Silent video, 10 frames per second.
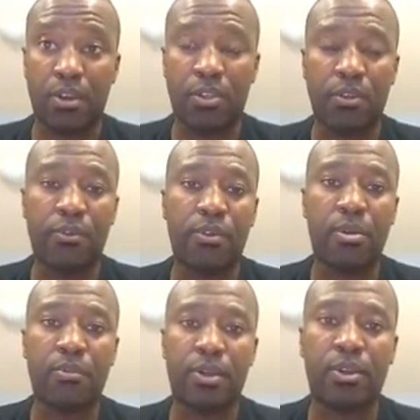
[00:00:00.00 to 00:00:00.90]
on the firm
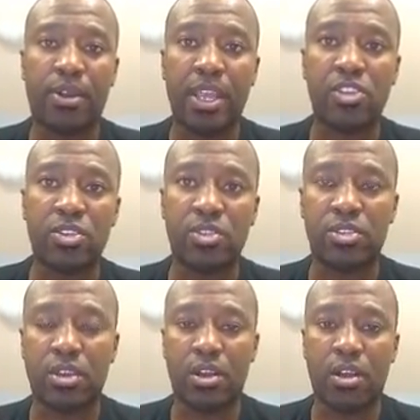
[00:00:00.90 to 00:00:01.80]
foundations
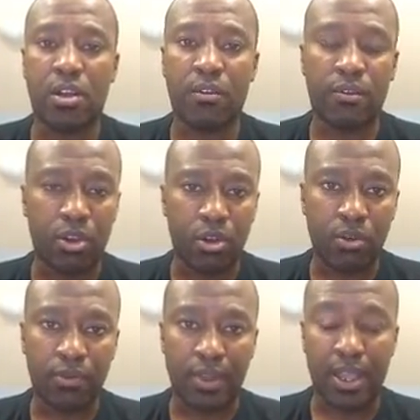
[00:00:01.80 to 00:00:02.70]
of love